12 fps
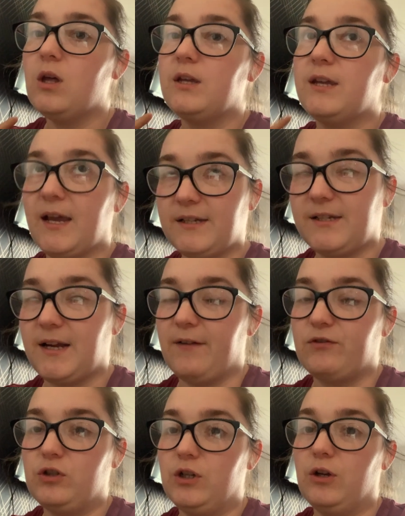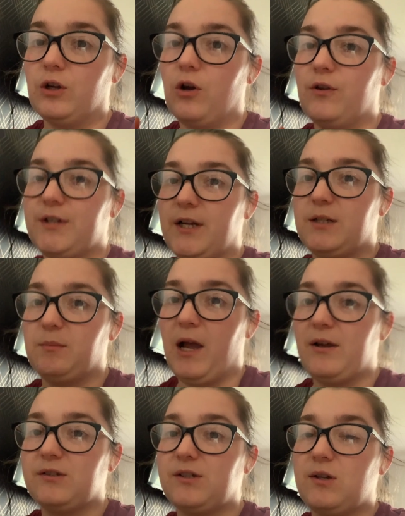yesterday afternoon, I contacted my
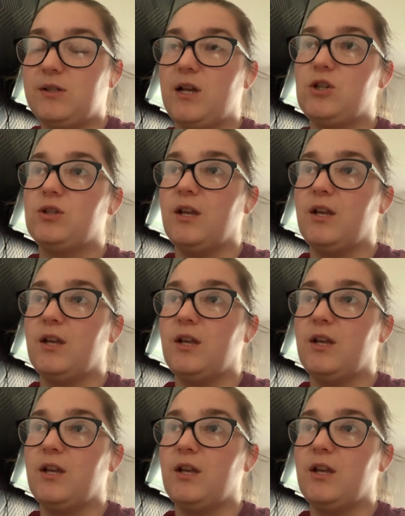housing association.